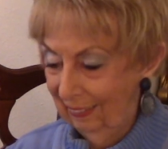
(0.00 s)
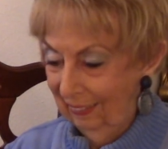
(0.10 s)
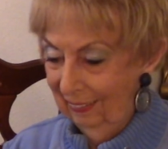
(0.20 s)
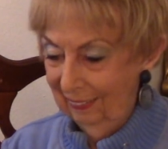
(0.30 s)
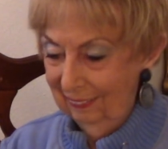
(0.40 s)

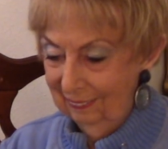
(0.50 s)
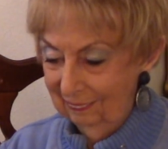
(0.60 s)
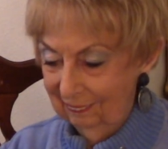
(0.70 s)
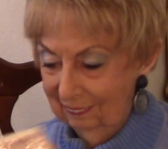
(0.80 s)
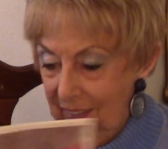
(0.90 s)
Yeah.
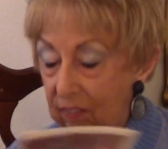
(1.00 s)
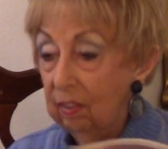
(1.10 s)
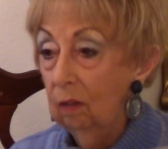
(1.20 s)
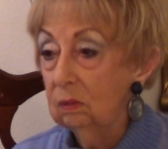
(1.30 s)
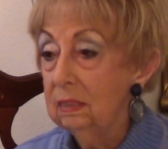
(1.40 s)

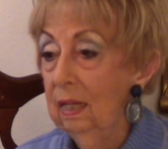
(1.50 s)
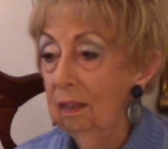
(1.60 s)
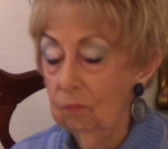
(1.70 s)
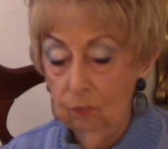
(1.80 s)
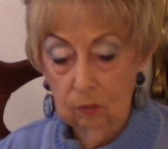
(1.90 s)
That was down
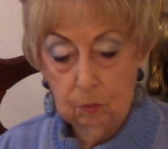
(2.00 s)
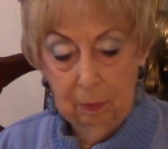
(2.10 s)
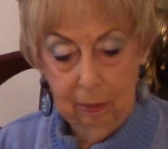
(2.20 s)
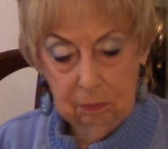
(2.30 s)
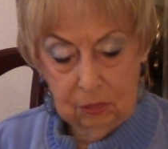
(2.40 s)
at First
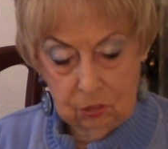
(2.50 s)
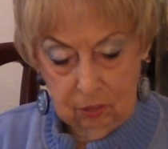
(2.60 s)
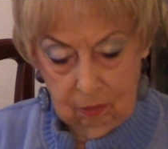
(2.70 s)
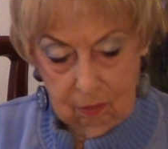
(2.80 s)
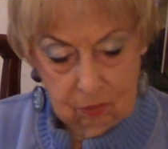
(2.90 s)
Baptist
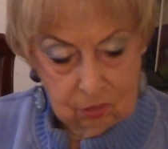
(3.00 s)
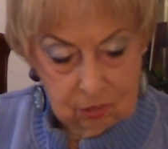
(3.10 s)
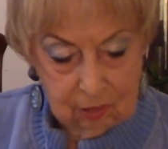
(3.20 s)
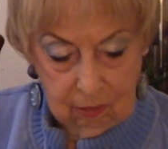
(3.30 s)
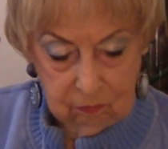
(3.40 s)
Church.
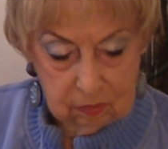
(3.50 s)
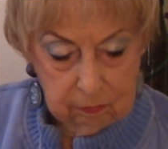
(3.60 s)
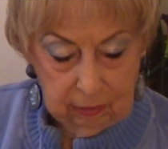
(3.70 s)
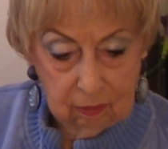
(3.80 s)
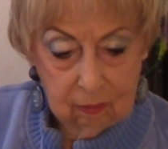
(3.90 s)
I was
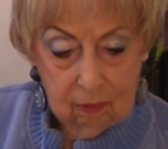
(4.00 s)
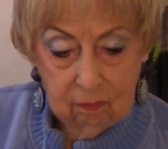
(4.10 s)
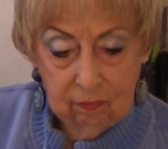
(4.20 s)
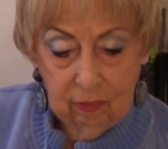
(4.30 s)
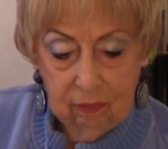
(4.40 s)
married
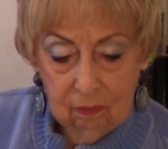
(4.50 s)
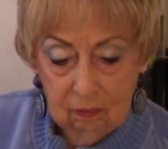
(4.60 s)
there.